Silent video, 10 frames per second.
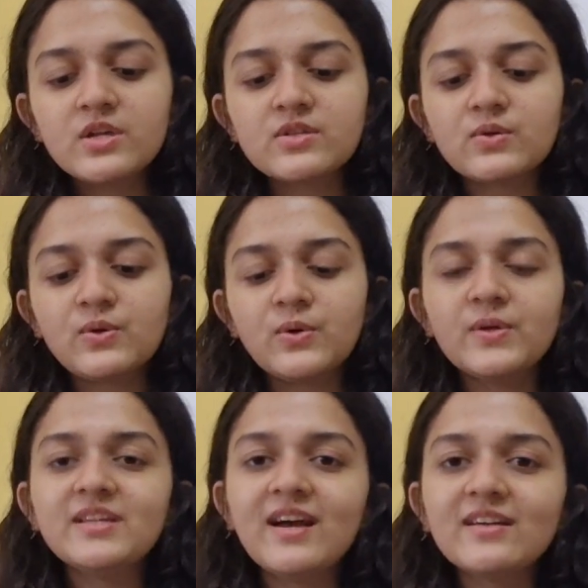So
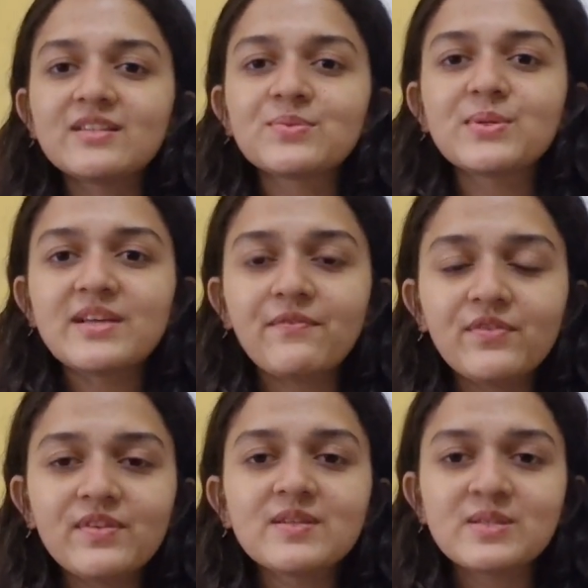yeah, this
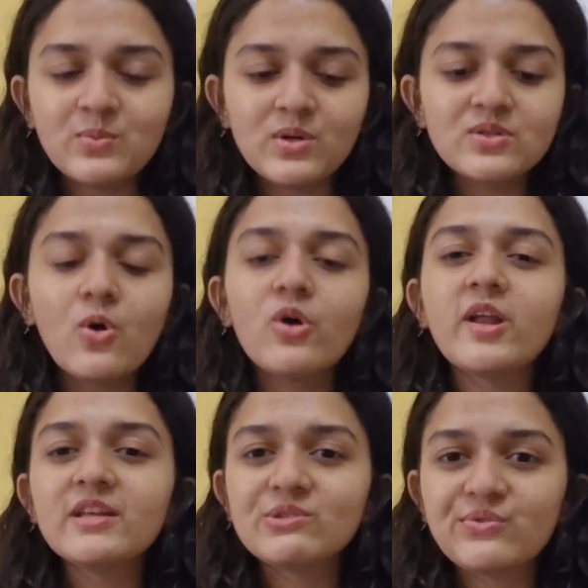was all
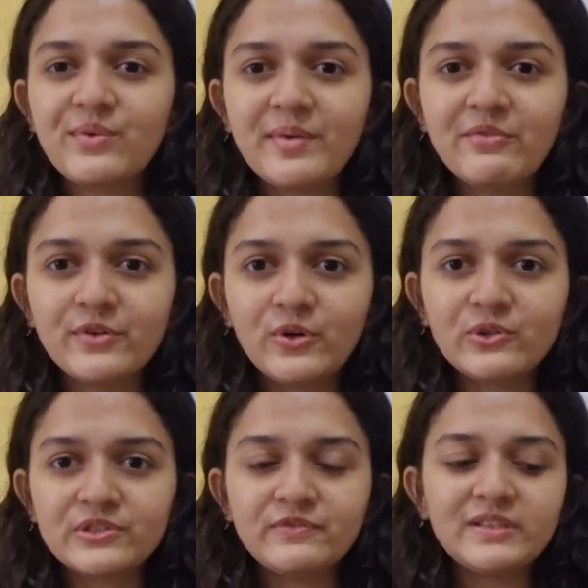I used for my
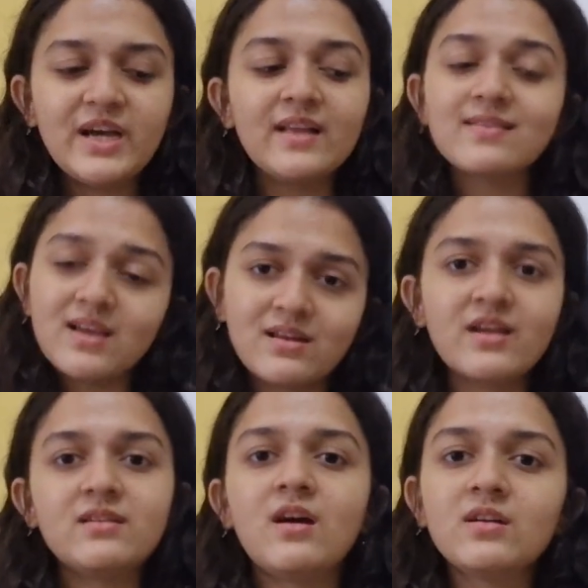photography, and then
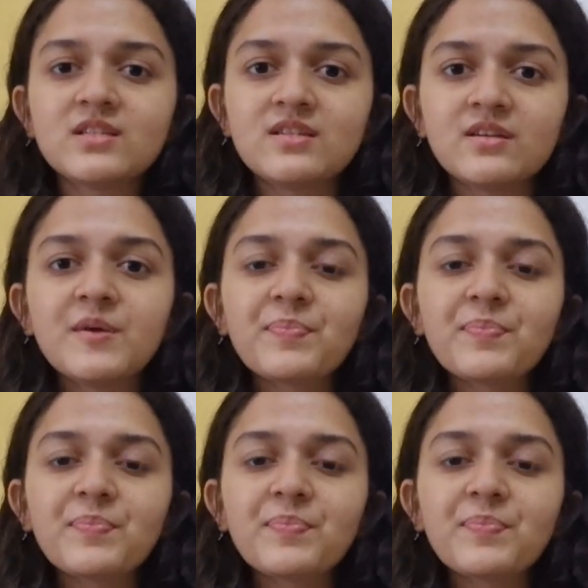I enhanced